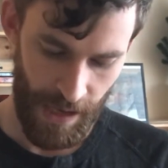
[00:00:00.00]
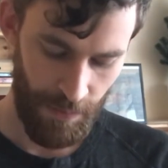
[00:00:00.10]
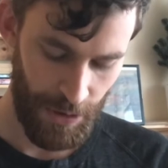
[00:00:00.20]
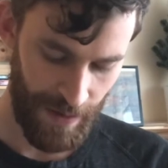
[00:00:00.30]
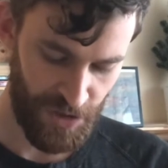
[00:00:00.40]

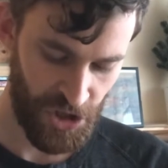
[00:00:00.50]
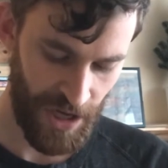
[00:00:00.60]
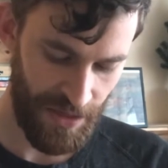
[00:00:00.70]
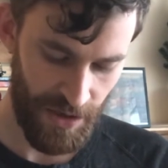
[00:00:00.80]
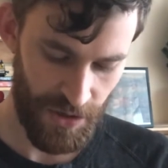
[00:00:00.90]
When you have
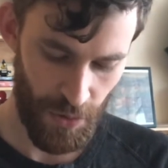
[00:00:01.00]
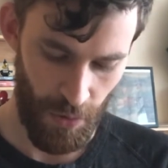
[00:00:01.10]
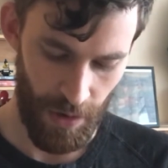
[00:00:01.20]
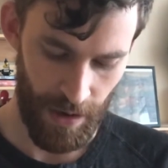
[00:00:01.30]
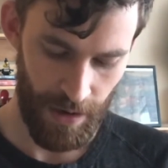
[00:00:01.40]
shut the
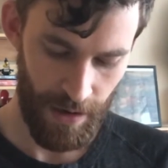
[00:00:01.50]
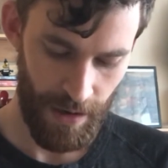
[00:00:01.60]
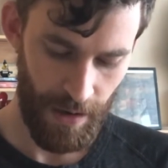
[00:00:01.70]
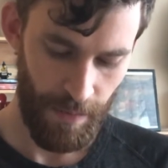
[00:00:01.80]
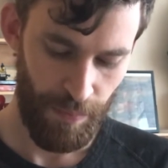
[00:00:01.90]
door,
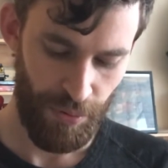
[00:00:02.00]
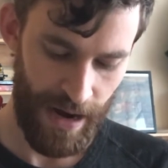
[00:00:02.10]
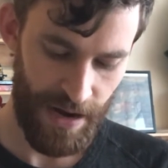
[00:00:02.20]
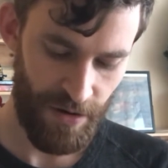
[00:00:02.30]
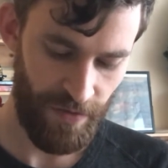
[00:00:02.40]

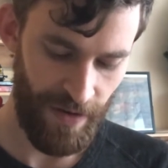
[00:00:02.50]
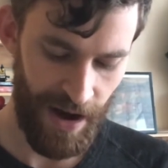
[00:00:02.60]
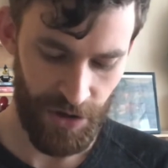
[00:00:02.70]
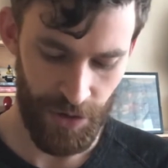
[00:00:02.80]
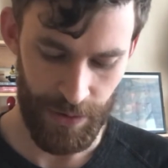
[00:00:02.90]
pray to your
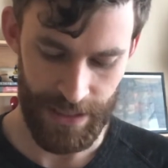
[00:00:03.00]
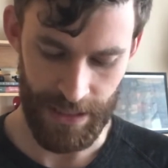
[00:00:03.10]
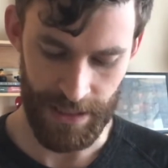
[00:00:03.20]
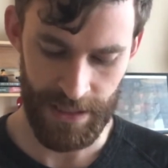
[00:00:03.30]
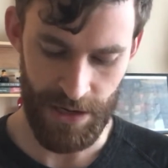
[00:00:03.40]
Father who is in
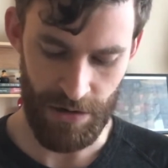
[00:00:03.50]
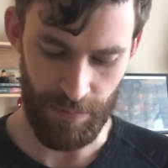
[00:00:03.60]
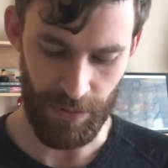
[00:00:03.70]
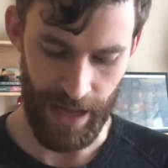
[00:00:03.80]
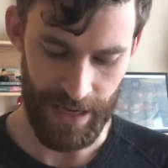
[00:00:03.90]
the secret
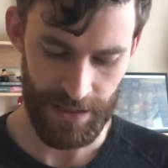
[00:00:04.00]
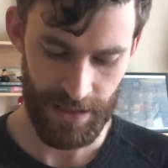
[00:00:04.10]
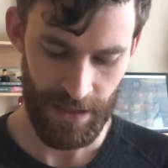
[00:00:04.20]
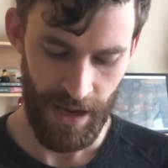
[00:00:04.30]
place,